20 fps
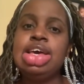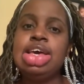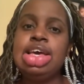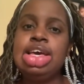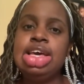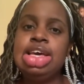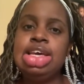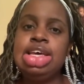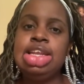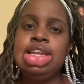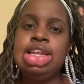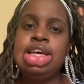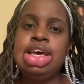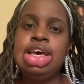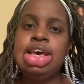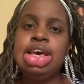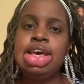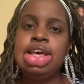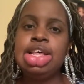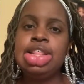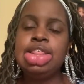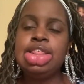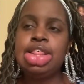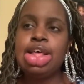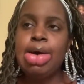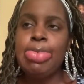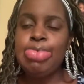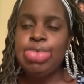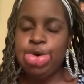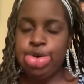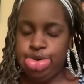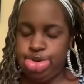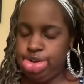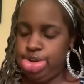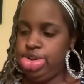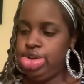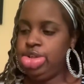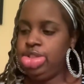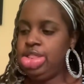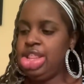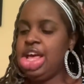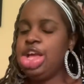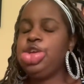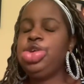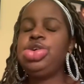in the book that